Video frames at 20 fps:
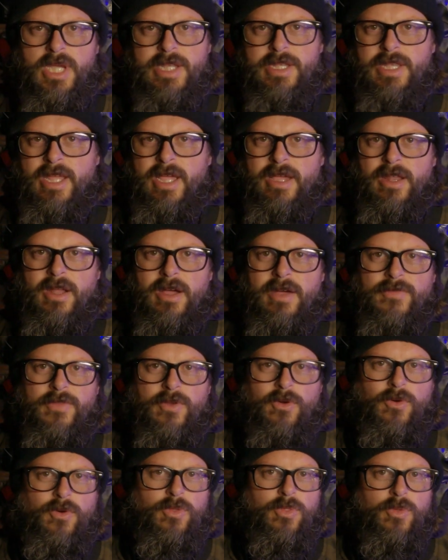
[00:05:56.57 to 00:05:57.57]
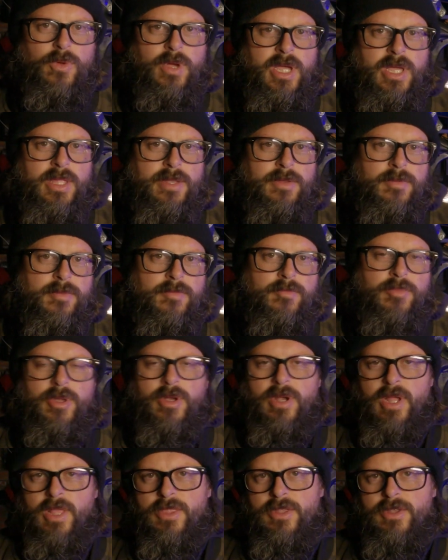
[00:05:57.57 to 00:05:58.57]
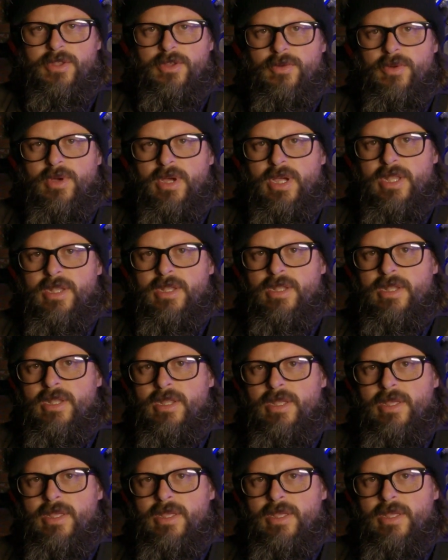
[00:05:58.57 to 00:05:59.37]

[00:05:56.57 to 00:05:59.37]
I take it off the old one, put it on the new one.